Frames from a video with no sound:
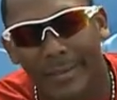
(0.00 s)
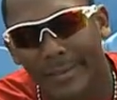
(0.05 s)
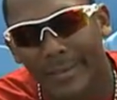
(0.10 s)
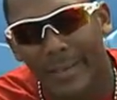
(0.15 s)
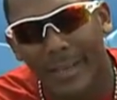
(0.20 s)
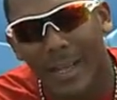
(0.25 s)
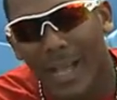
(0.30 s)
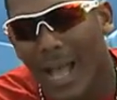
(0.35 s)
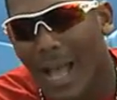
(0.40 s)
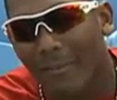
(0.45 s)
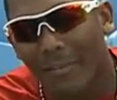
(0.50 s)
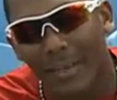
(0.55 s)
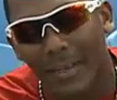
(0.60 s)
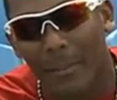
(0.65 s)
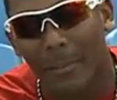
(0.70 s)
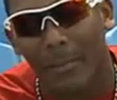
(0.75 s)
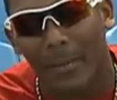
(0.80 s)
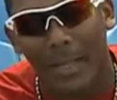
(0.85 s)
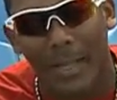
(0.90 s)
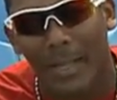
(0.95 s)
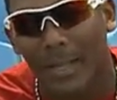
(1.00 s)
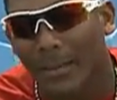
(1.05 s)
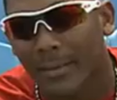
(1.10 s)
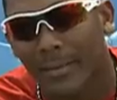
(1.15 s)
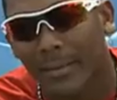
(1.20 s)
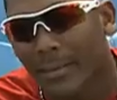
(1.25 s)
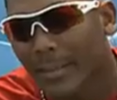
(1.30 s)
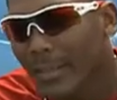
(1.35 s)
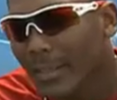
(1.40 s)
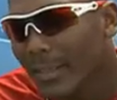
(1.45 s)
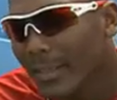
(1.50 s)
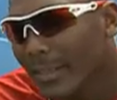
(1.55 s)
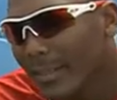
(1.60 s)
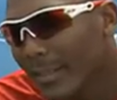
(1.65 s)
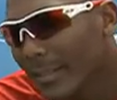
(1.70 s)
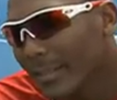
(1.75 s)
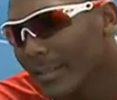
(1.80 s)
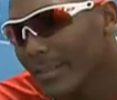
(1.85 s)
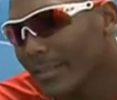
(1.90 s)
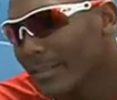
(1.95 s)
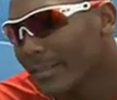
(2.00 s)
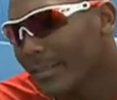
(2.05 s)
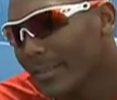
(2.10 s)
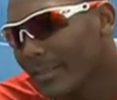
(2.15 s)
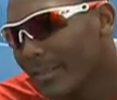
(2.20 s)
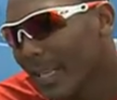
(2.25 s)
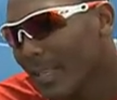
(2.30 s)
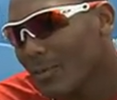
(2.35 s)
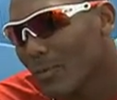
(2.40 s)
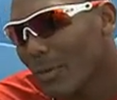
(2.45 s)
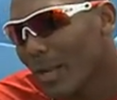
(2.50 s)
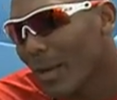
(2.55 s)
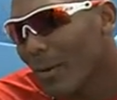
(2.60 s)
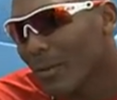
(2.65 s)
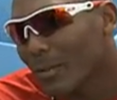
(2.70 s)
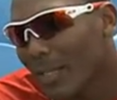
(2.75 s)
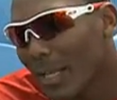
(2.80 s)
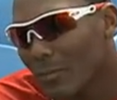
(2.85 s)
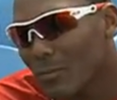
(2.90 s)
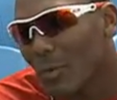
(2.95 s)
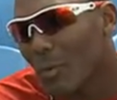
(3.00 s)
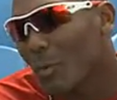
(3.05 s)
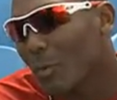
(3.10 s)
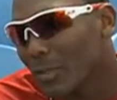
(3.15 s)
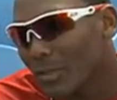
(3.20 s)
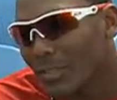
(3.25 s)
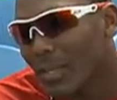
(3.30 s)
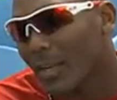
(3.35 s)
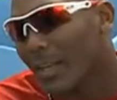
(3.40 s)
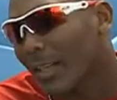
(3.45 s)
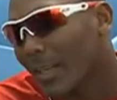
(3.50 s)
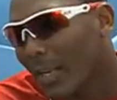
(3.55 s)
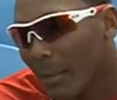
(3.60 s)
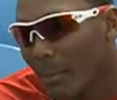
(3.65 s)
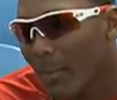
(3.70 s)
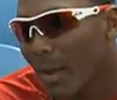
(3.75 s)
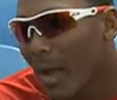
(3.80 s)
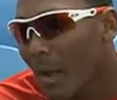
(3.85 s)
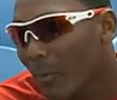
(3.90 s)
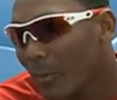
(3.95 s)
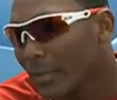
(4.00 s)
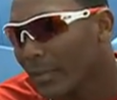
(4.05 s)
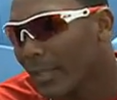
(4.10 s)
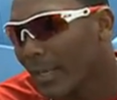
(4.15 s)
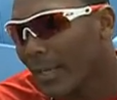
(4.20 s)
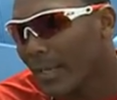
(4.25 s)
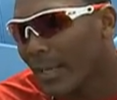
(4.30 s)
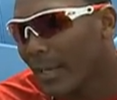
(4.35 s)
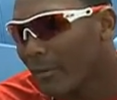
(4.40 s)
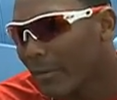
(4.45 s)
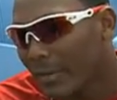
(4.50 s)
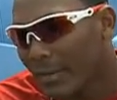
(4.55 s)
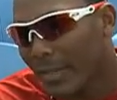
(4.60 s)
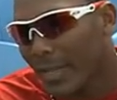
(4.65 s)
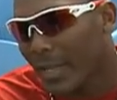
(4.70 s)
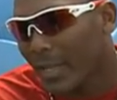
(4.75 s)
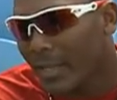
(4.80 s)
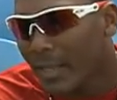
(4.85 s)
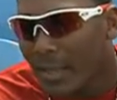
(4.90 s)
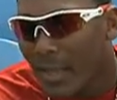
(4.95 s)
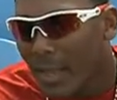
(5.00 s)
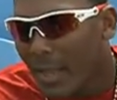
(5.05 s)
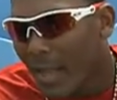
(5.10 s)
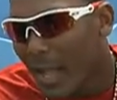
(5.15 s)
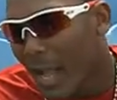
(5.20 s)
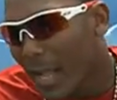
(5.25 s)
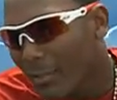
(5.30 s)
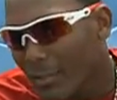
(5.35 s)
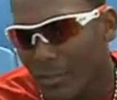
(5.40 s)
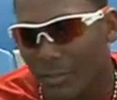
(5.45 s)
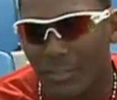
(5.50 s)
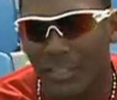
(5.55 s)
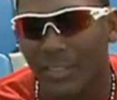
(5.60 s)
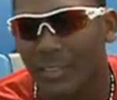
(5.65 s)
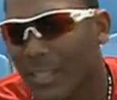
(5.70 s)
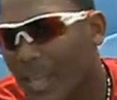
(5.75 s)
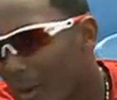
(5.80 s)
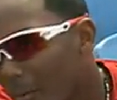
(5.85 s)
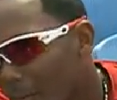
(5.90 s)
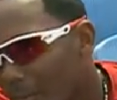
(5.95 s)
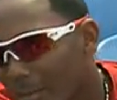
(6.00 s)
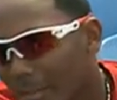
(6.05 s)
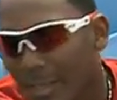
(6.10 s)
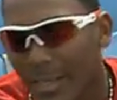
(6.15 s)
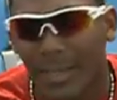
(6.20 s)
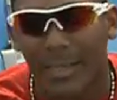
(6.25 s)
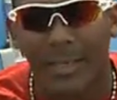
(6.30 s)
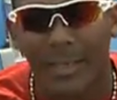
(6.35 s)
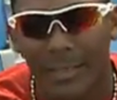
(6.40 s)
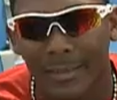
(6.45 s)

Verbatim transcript: and having a plan. Is that's what I that's what we're talking about with Dan every day. I just sit down with Dan